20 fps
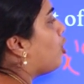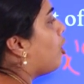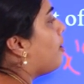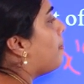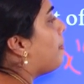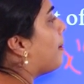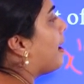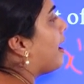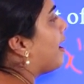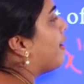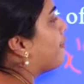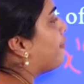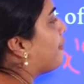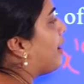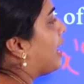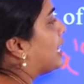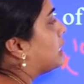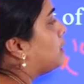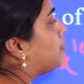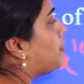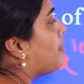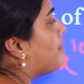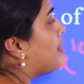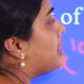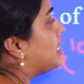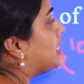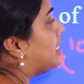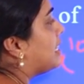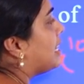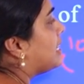of x power
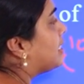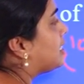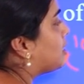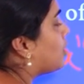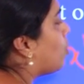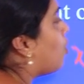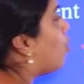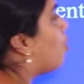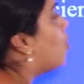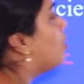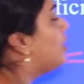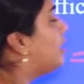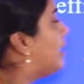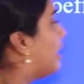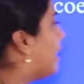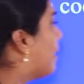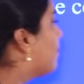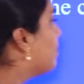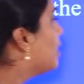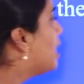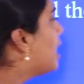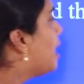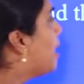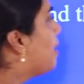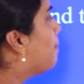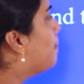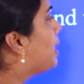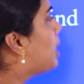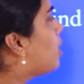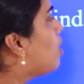6 only,
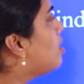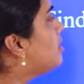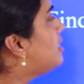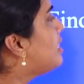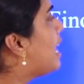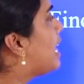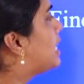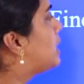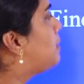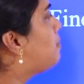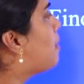because x